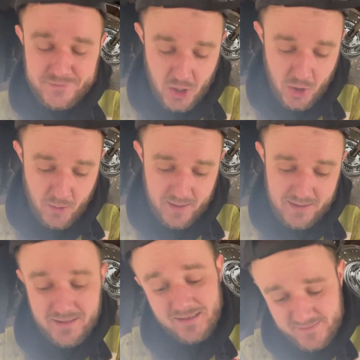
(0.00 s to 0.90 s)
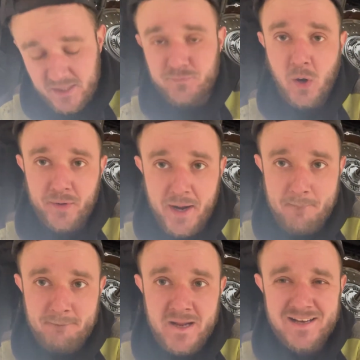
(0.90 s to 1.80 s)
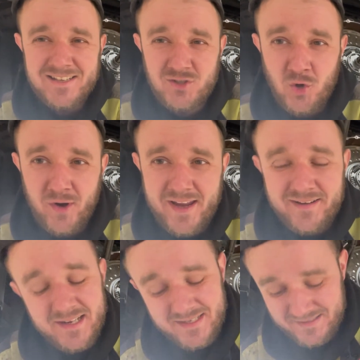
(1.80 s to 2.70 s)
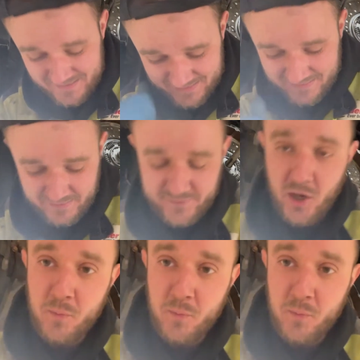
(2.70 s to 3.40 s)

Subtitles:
So let's get this bolted up, less talking, get on